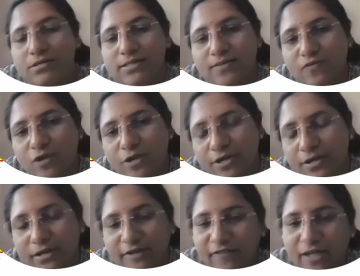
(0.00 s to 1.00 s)
somewhat
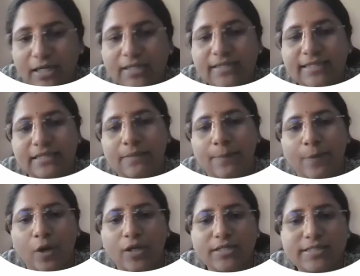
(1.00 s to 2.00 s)
difficult in the
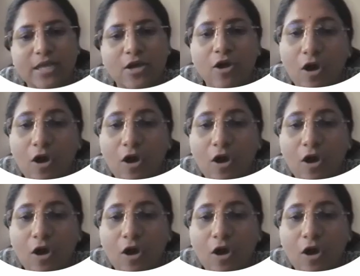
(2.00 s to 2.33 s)
pods,